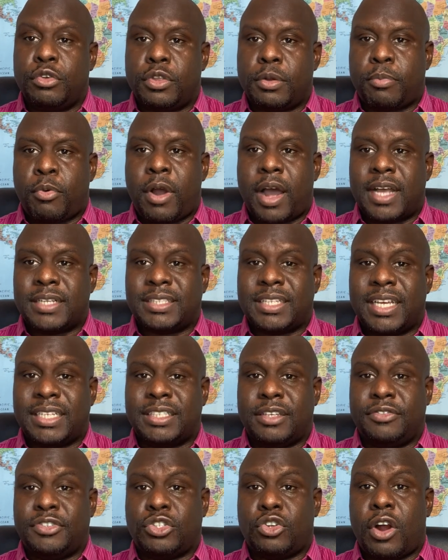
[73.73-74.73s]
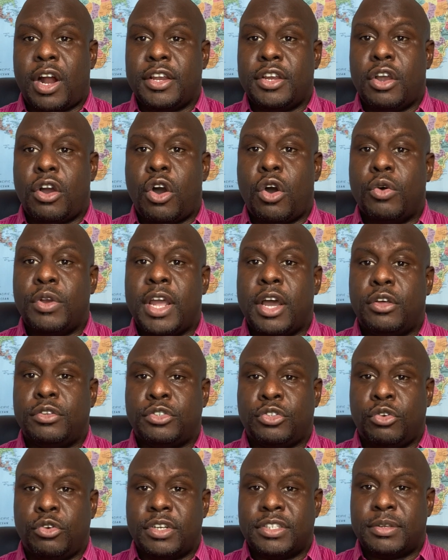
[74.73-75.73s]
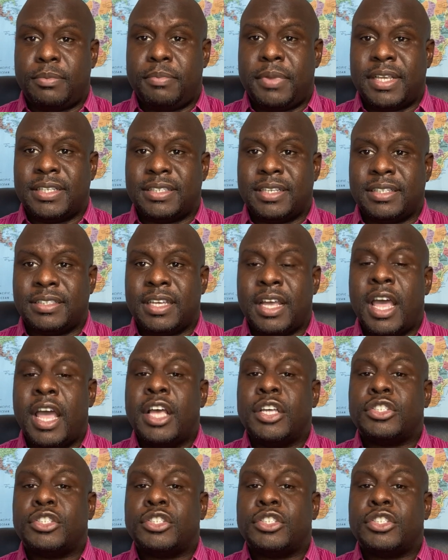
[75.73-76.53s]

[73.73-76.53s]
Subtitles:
the process of starting your own health tourism business.